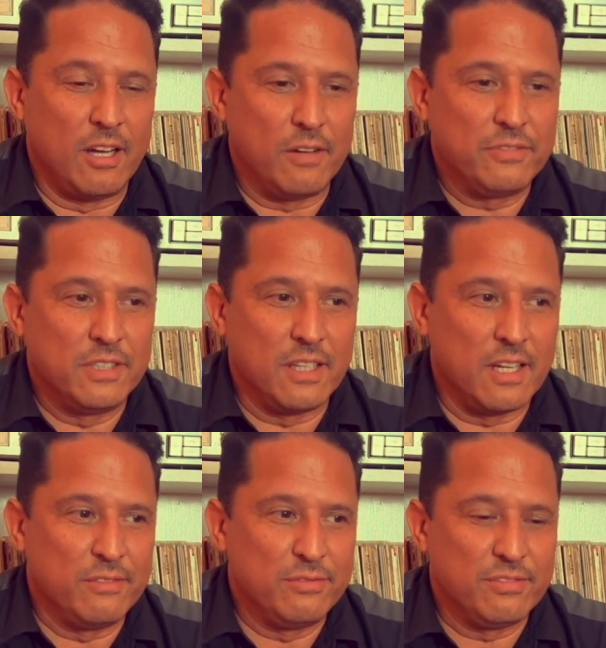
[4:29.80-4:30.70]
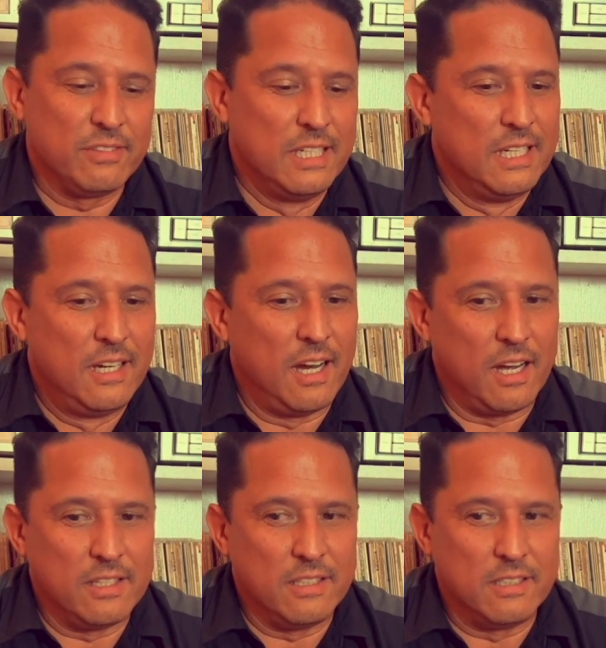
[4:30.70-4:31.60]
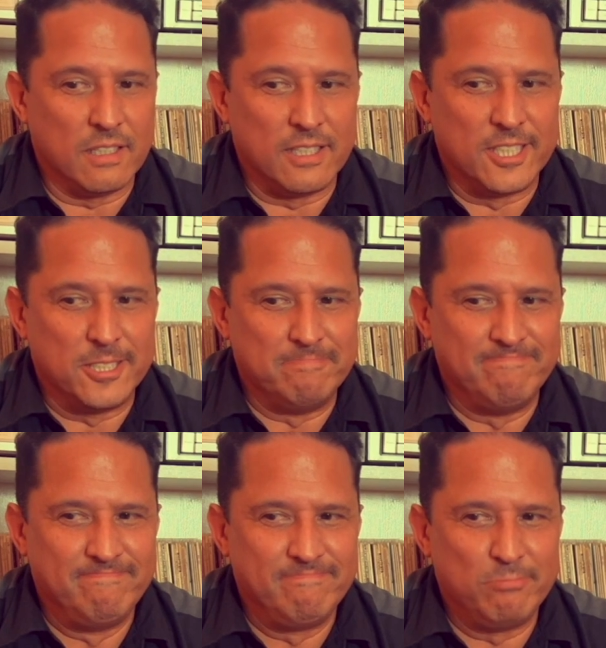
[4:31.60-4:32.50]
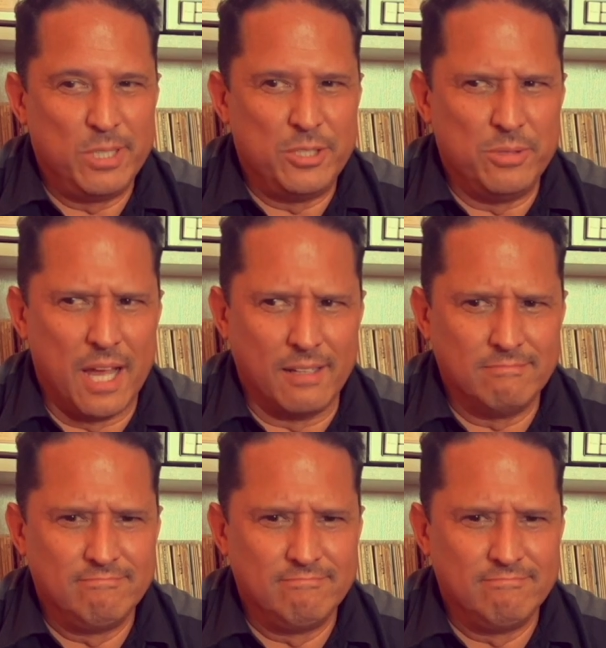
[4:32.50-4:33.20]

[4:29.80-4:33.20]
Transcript: often in life, I think we do that.